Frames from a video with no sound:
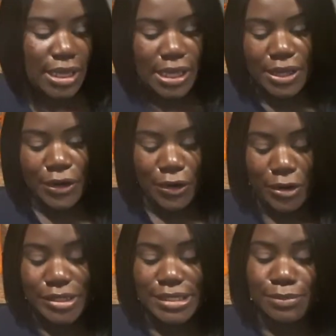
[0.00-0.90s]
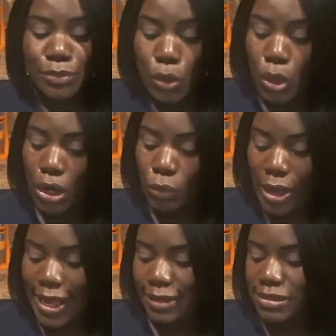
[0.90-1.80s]
Here are some more
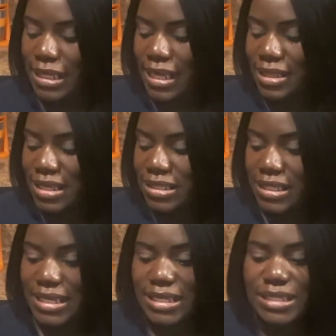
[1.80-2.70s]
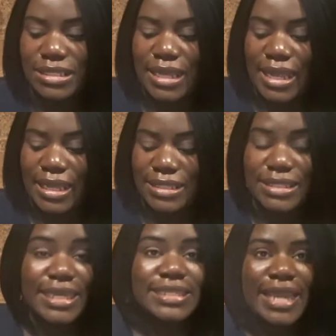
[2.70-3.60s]
wipes, and this is a
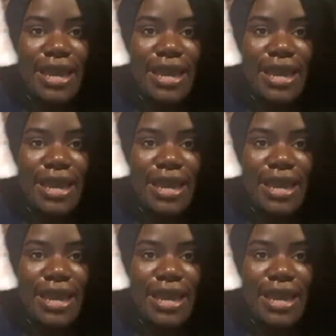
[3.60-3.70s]
6